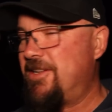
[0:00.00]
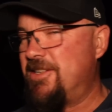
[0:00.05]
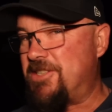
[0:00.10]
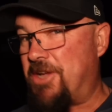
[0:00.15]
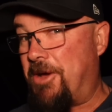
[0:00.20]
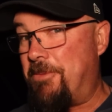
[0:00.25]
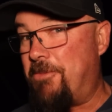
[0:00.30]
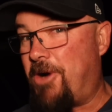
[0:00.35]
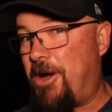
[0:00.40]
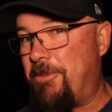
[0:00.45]

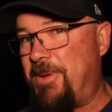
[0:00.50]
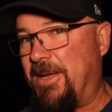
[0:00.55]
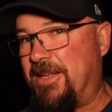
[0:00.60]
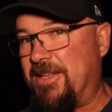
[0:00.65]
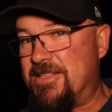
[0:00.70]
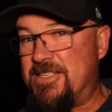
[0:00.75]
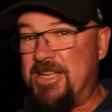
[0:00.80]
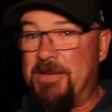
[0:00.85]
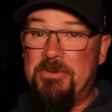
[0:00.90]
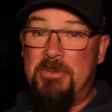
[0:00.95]
So it might pick
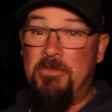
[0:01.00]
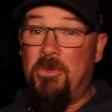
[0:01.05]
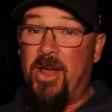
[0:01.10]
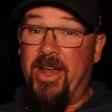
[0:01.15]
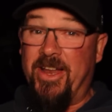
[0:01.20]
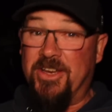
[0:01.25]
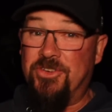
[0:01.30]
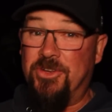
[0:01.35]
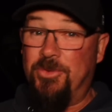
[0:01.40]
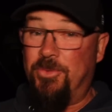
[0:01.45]
this up. It
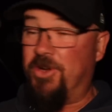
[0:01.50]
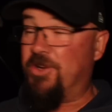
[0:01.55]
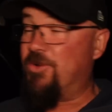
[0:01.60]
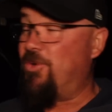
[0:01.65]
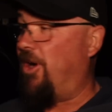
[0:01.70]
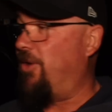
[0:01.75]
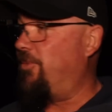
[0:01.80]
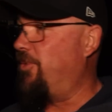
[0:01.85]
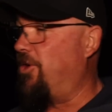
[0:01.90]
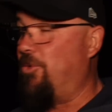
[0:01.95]
might actually work
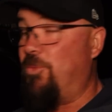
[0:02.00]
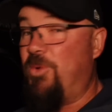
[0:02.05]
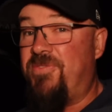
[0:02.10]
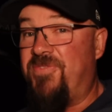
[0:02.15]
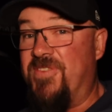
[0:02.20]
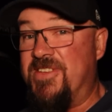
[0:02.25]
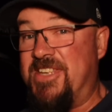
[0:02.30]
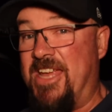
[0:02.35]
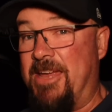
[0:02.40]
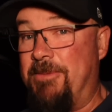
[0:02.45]
quite well with
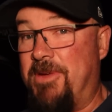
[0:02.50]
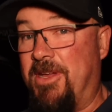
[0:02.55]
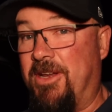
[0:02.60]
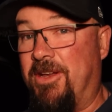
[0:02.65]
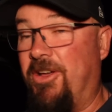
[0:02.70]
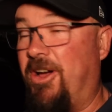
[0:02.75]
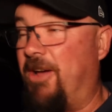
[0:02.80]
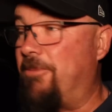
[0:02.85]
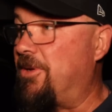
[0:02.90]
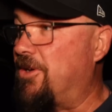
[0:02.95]
this ambient
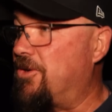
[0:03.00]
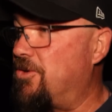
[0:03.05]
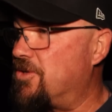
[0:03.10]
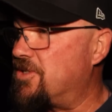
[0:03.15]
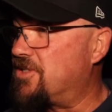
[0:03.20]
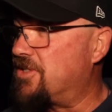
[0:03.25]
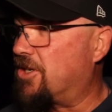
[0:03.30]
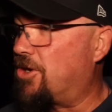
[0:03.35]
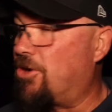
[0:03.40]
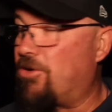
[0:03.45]
light
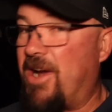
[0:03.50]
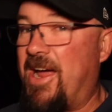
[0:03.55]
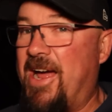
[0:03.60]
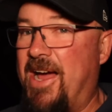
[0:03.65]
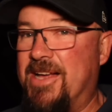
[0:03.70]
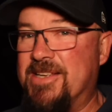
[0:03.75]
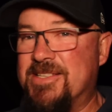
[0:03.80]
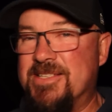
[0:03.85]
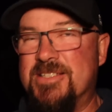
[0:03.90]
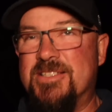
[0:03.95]
because the
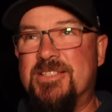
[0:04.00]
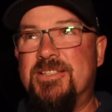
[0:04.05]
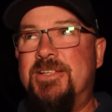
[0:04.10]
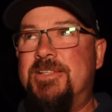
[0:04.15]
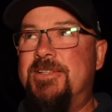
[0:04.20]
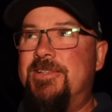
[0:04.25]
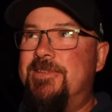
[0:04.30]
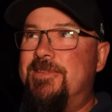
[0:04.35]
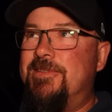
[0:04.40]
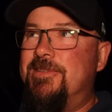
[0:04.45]
grass is
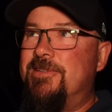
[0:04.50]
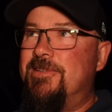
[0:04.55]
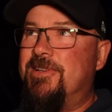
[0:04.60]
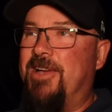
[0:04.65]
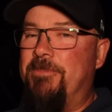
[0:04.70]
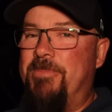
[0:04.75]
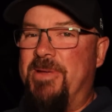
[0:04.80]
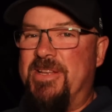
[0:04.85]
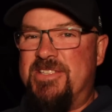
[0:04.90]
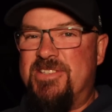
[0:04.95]

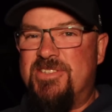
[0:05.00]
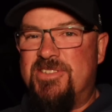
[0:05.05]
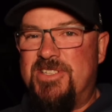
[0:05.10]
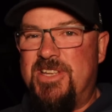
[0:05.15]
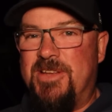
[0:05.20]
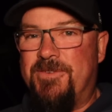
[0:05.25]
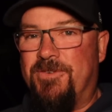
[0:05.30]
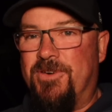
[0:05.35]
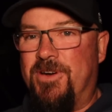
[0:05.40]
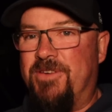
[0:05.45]
a bit
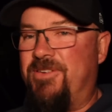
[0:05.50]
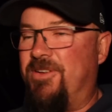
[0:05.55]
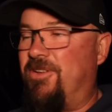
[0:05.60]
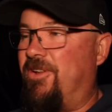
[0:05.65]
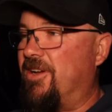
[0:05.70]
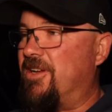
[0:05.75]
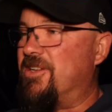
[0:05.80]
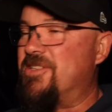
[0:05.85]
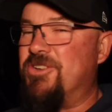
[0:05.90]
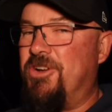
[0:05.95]
stiffer, if you
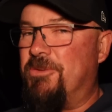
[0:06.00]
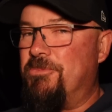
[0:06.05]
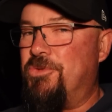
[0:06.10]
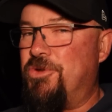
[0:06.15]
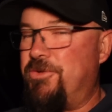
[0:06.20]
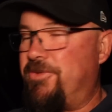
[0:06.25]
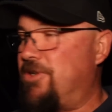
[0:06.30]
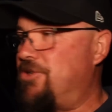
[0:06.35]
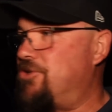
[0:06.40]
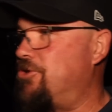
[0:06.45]
like. It's not
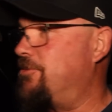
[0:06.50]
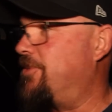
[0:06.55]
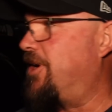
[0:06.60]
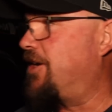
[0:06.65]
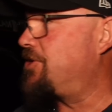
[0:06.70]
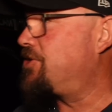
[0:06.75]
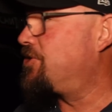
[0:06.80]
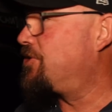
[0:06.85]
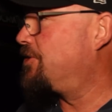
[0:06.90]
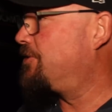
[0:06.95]
moving too
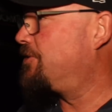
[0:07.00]
much.